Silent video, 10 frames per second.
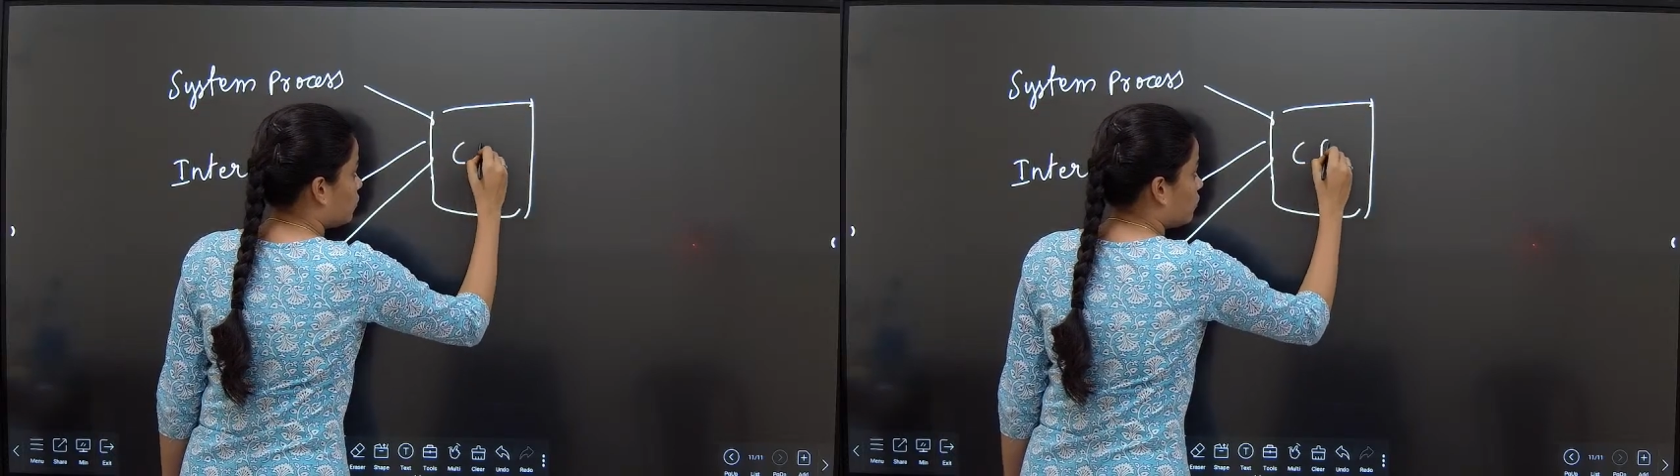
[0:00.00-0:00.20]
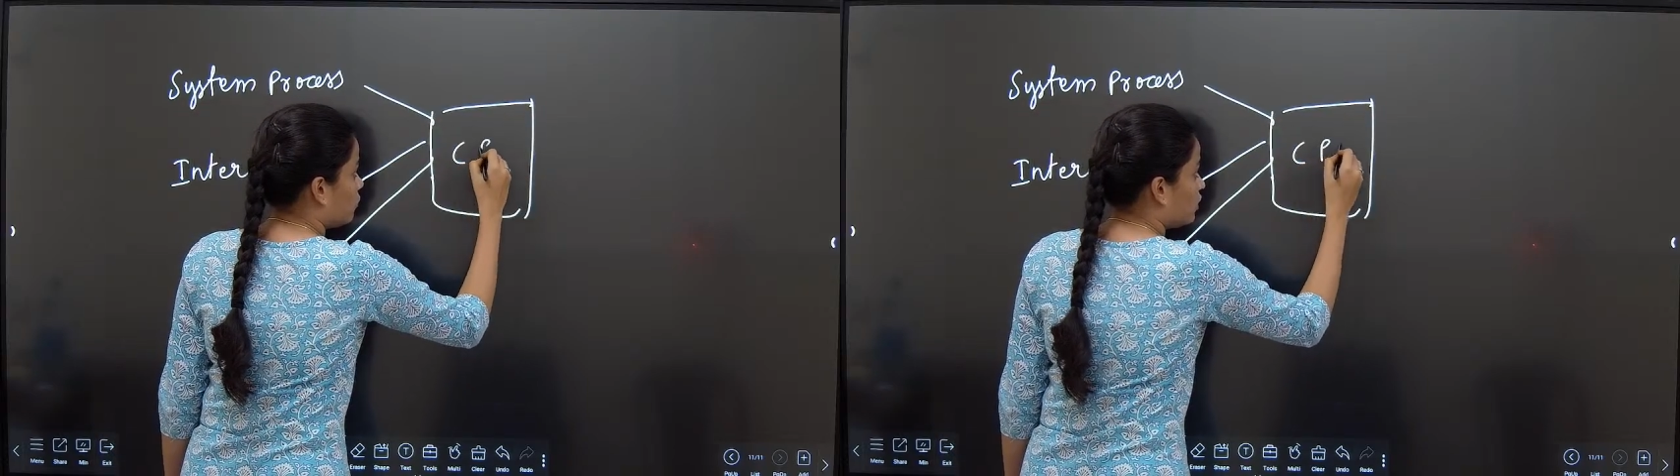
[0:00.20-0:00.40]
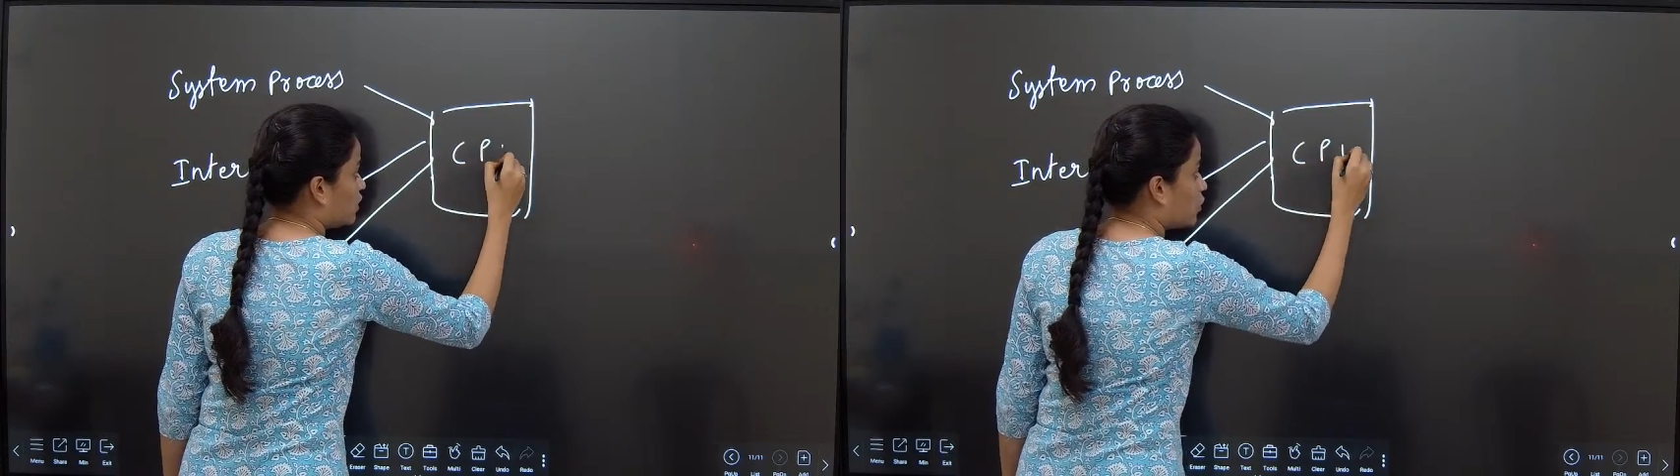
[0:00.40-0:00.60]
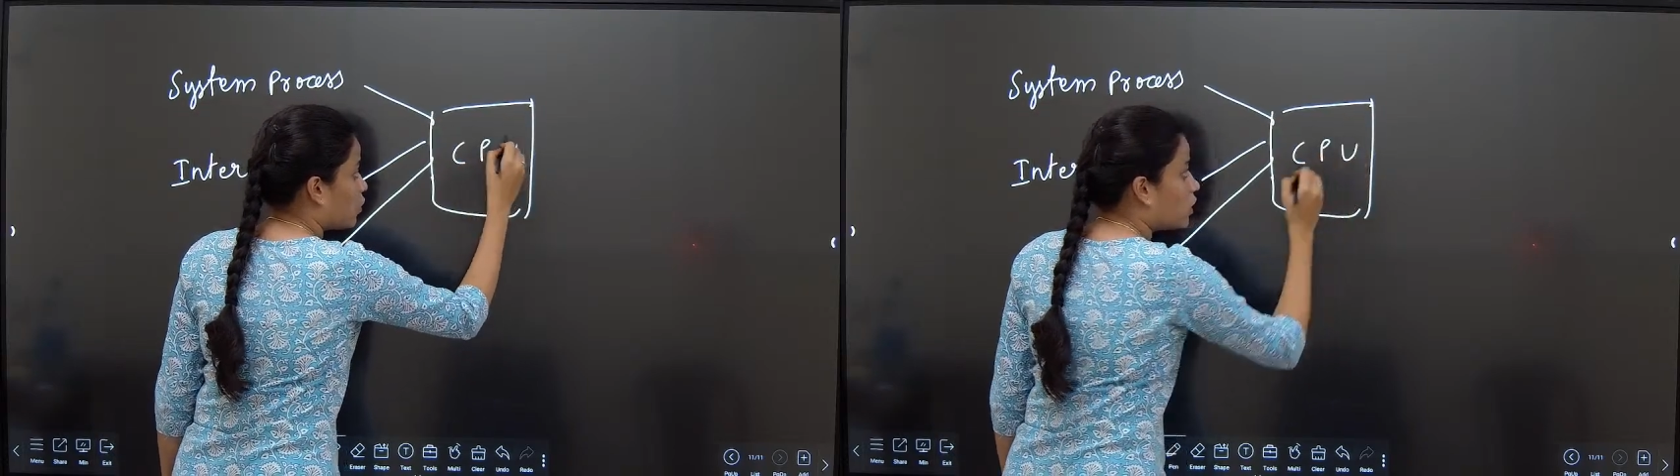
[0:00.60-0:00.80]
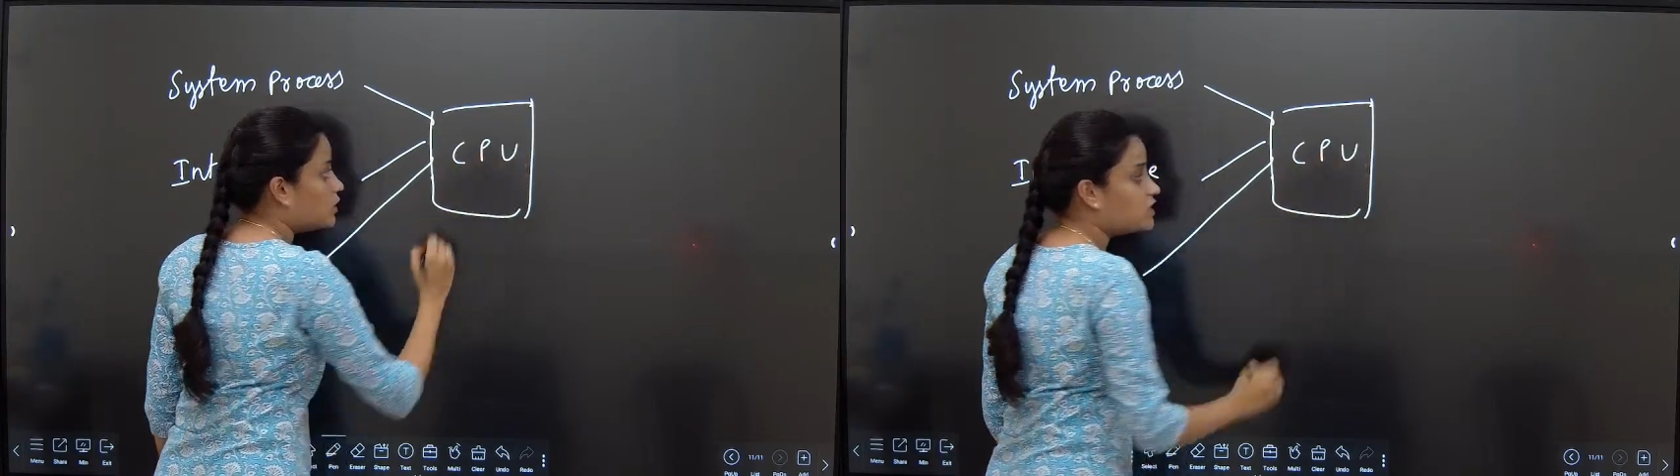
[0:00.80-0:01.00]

When all this